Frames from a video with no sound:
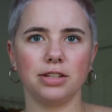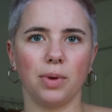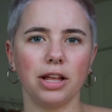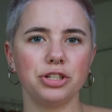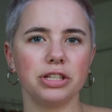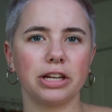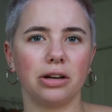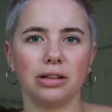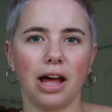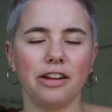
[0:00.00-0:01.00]
as well as just like
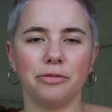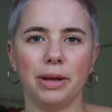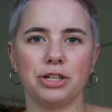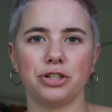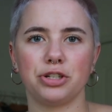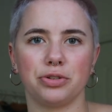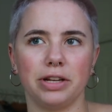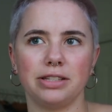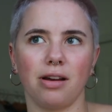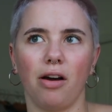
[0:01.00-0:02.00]
on a lot of major
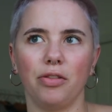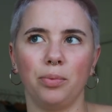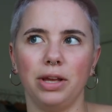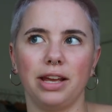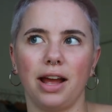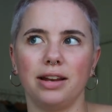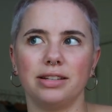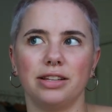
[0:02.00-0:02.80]
streets on the weekend.